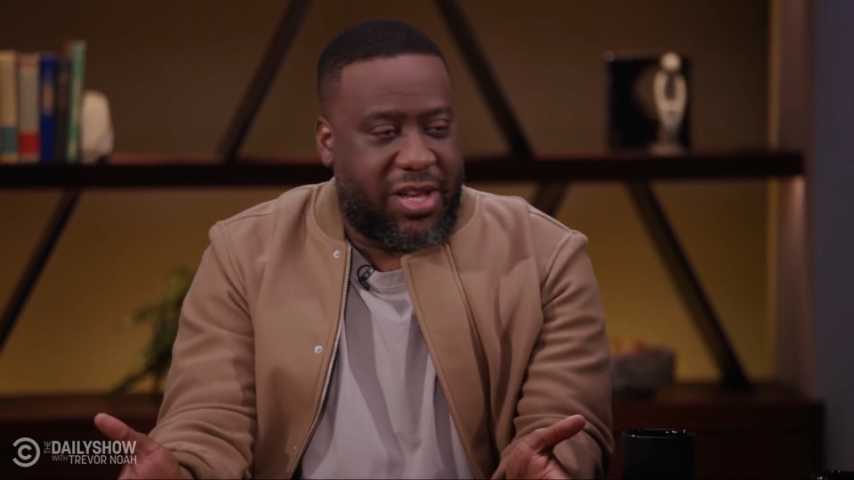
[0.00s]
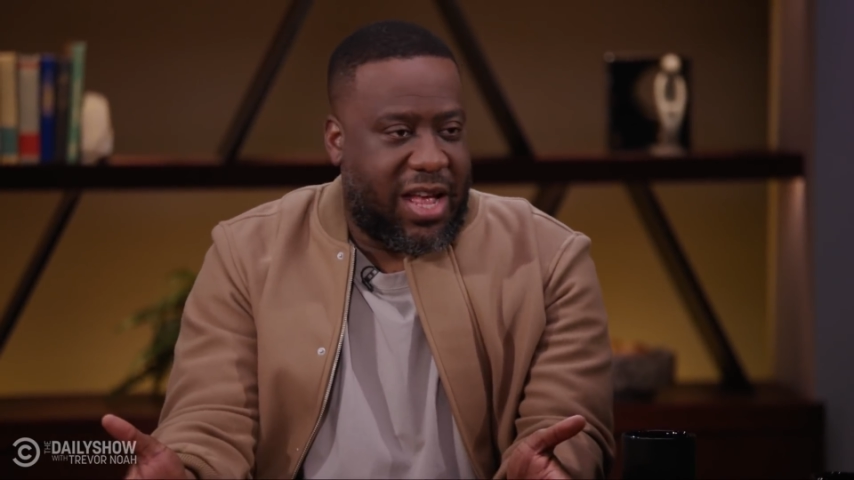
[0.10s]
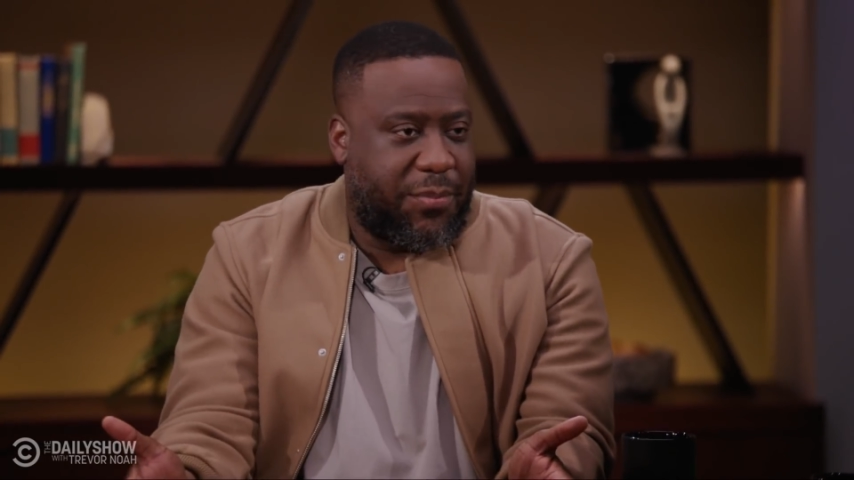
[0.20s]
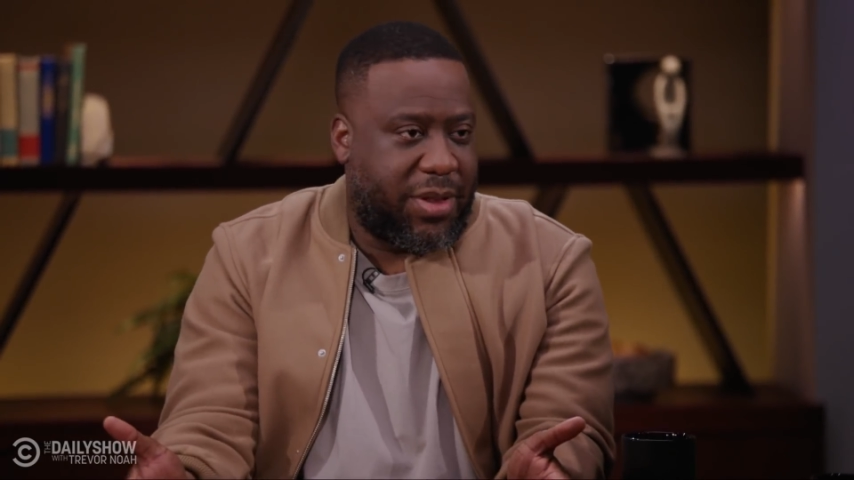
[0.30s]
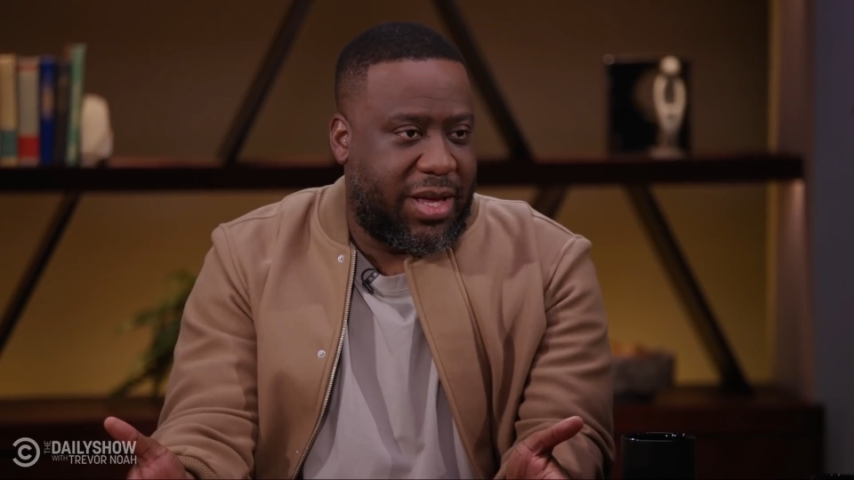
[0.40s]
that
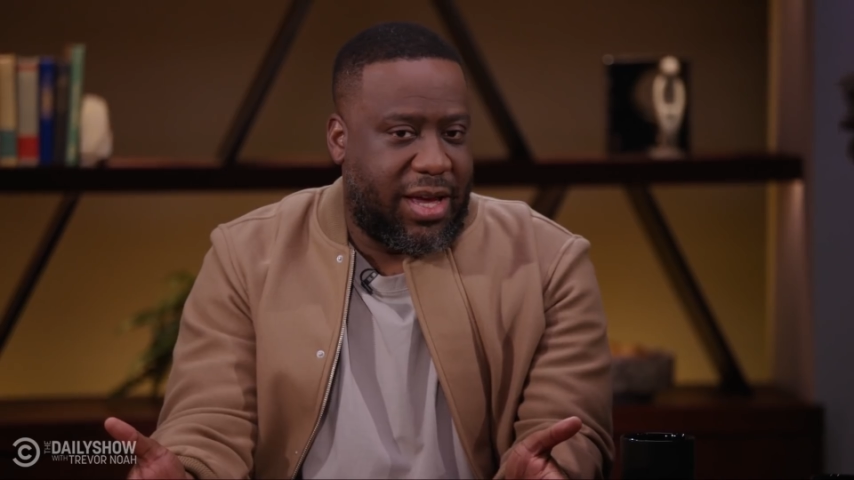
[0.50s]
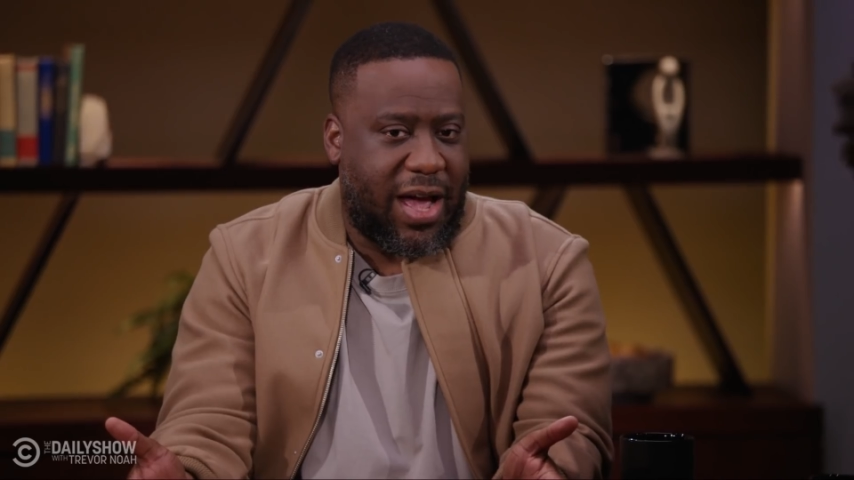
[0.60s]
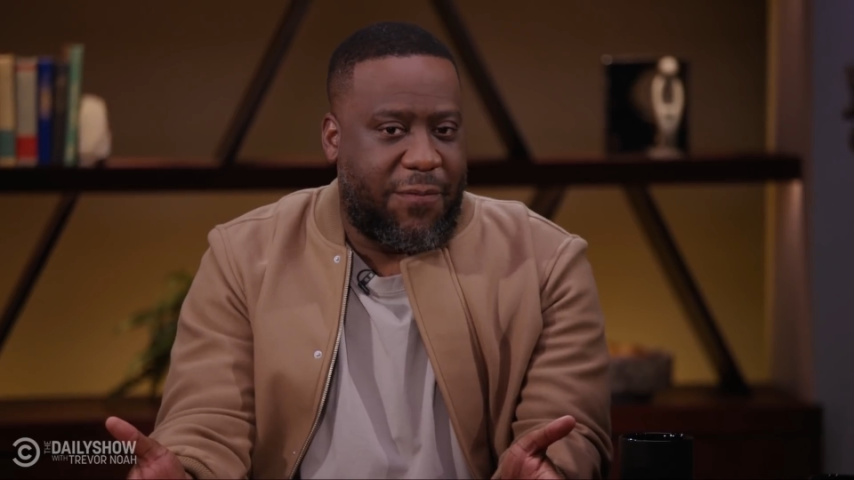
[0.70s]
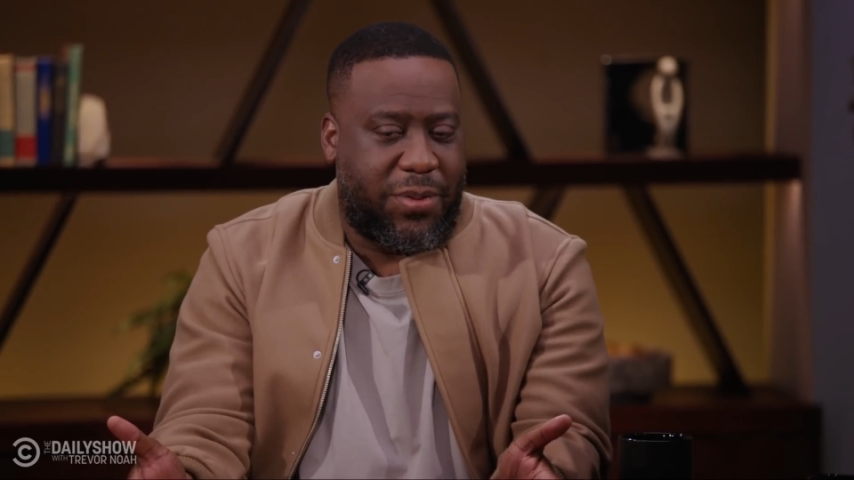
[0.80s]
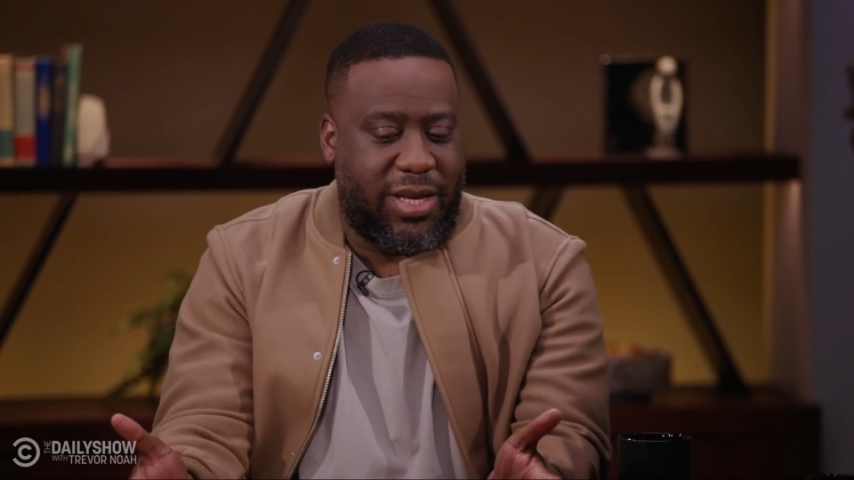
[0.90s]
I
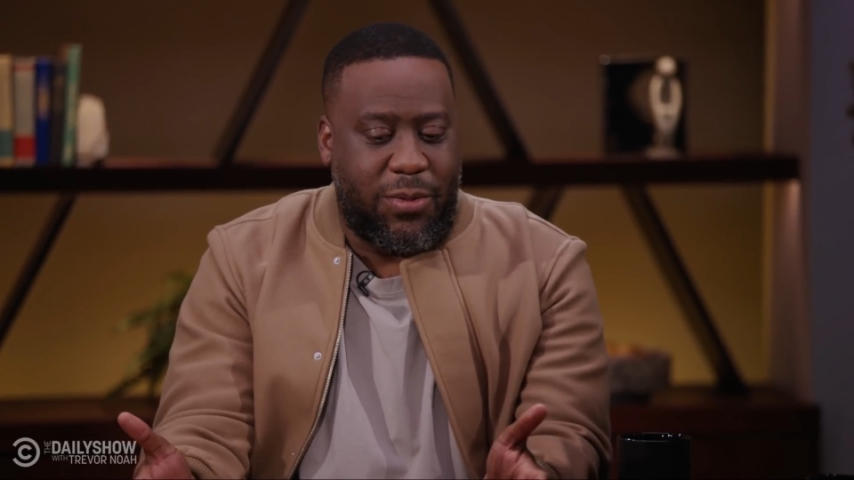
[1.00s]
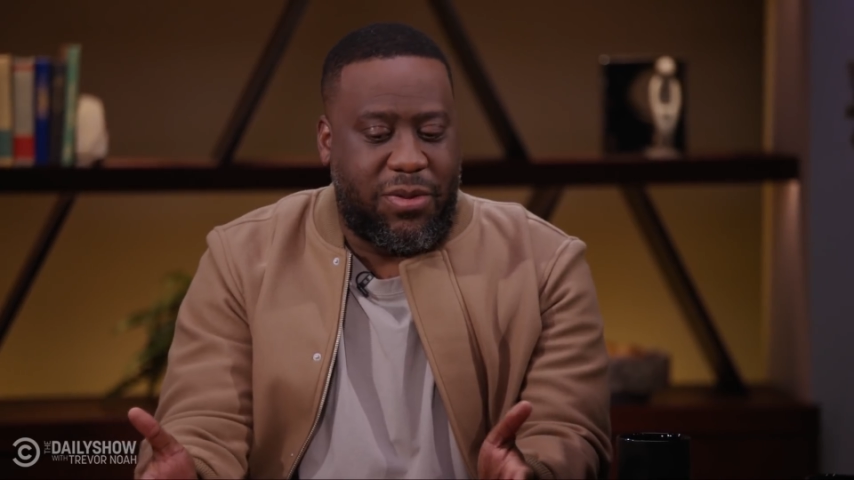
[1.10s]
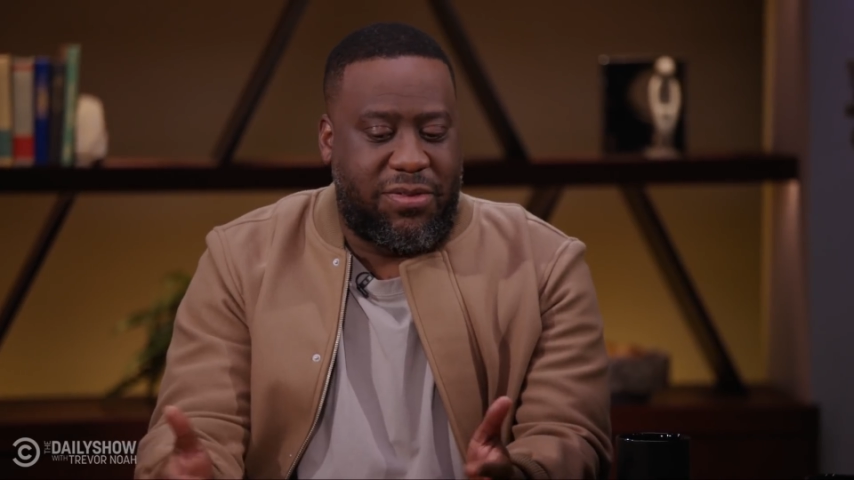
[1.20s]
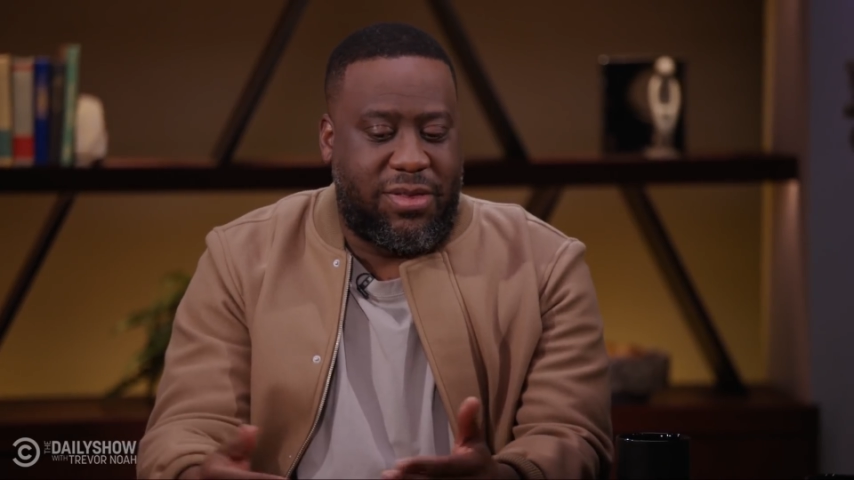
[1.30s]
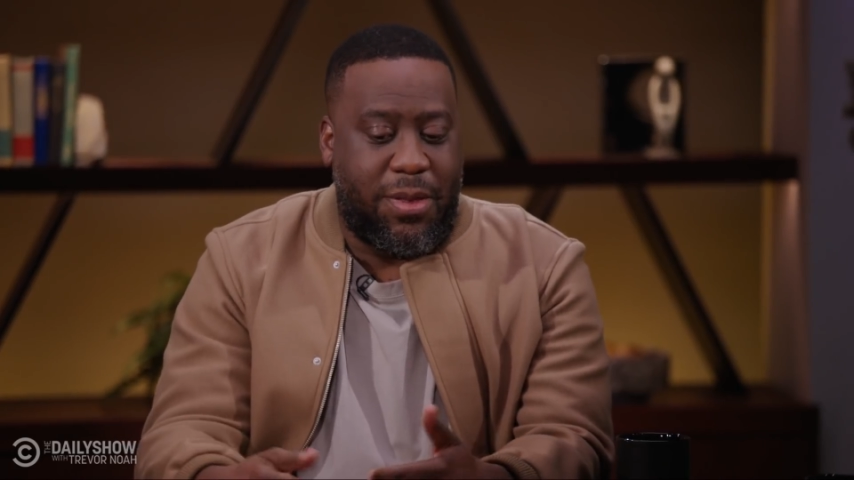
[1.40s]
play with